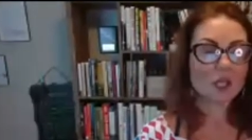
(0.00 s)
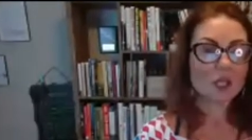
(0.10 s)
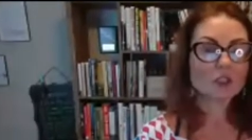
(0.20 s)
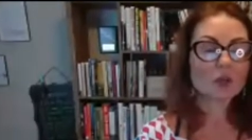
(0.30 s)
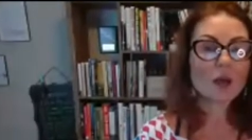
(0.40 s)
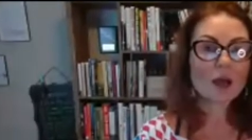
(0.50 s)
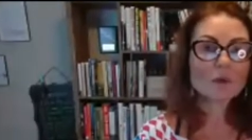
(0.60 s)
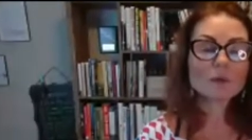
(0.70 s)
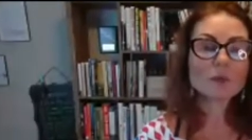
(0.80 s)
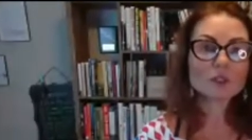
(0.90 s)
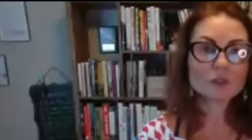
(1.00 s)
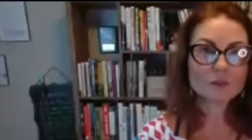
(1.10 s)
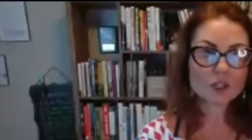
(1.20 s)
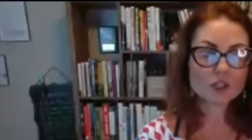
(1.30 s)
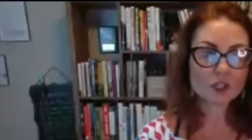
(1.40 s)
our motivation
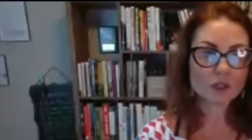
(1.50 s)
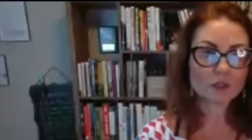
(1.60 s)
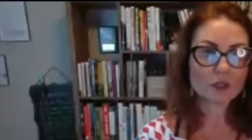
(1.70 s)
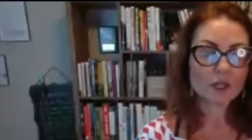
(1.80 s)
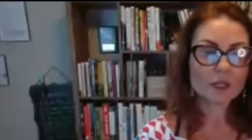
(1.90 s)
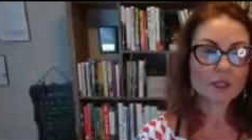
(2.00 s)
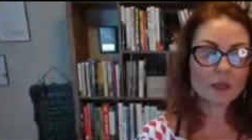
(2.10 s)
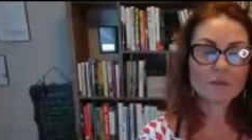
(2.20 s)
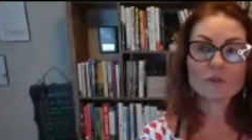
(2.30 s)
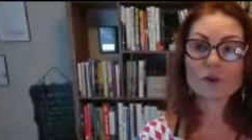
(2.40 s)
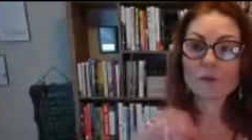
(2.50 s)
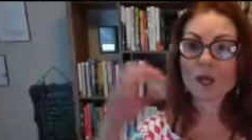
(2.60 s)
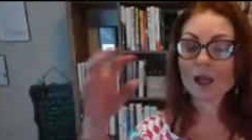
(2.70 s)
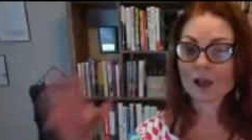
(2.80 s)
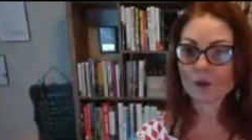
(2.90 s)
came from
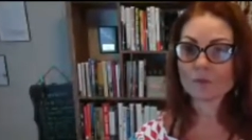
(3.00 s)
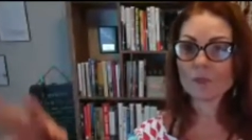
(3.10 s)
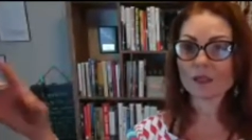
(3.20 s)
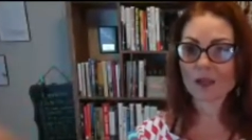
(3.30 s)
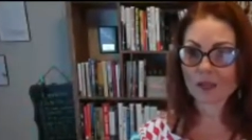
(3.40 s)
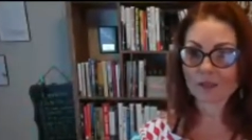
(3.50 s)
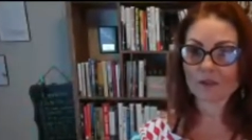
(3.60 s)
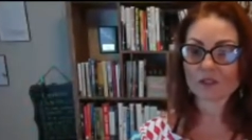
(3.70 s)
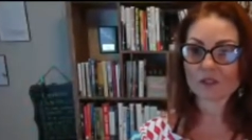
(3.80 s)
helping others.